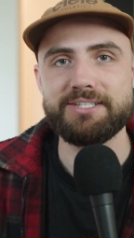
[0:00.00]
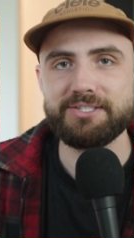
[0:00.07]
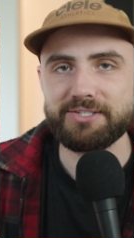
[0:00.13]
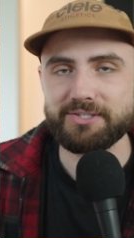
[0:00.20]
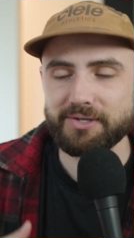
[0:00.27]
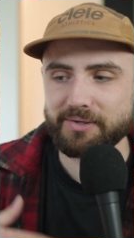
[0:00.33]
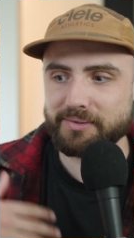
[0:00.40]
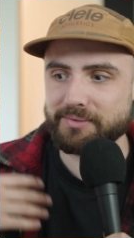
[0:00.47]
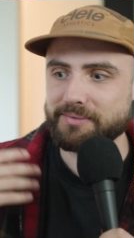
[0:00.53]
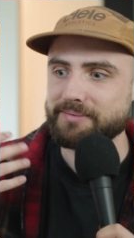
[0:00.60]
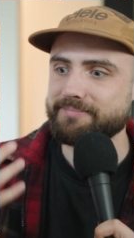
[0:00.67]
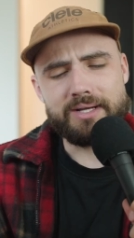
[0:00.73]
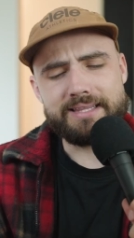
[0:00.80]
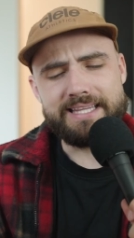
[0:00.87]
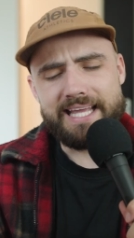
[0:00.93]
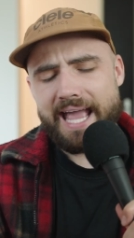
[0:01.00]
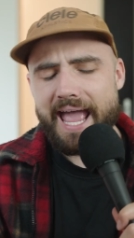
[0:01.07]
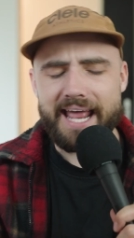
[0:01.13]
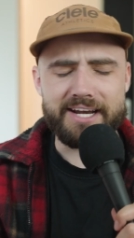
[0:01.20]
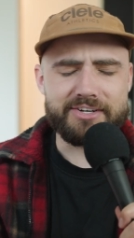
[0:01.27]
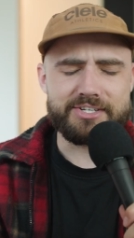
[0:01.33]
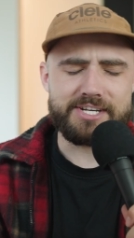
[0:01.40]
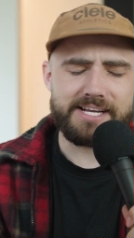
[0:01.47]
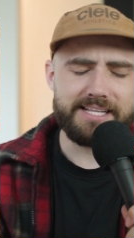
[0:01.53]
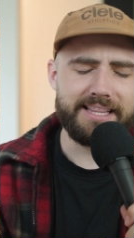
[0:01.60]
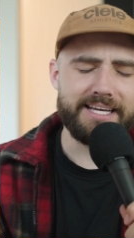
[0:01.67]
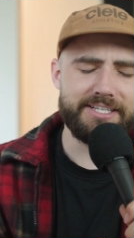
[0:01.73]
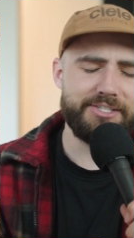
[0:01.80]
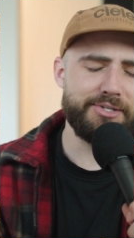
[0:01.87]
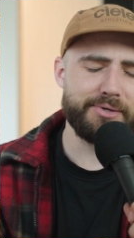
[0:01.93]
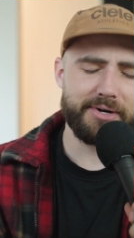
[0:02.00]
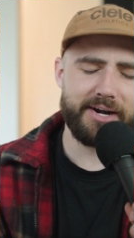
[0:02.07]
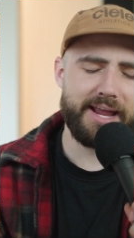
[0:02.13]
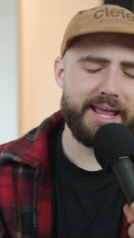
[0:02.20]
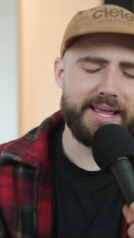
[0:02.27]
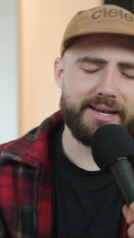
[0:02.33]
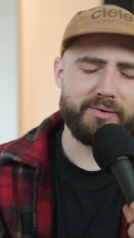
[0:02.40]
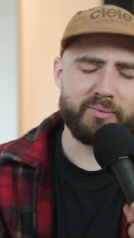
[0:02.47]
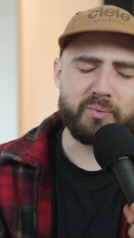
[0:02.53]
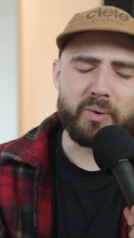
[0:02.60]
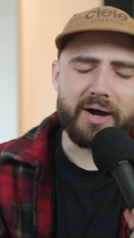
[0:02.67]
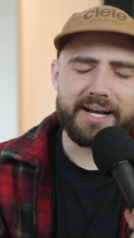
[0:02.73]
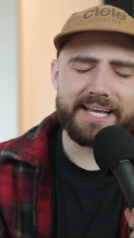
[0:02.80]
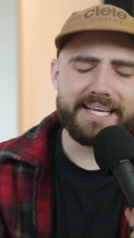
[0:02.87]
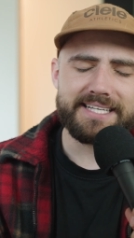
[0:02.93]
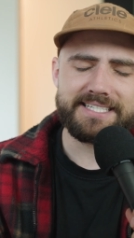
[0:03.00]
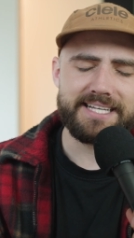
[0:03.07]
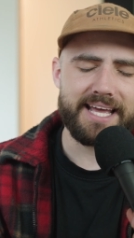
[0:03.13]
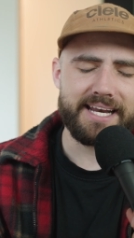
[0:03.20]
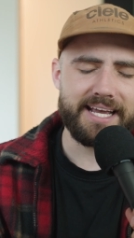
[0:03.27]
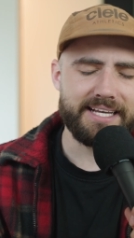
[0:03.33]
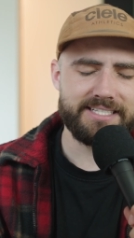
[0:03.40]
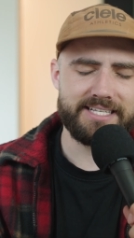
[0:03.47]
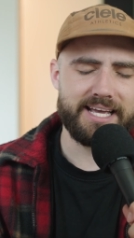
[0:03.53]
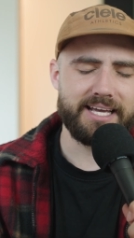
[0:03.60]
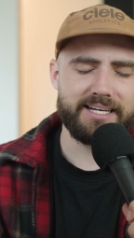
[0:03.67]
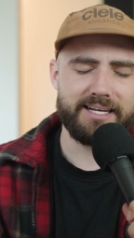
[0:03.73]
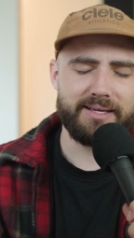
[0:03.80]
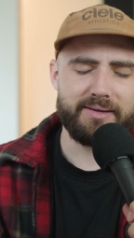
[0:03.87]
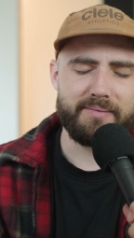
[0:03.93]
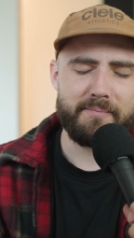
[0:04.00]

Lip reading: So the energy that you're in, what is that exactly?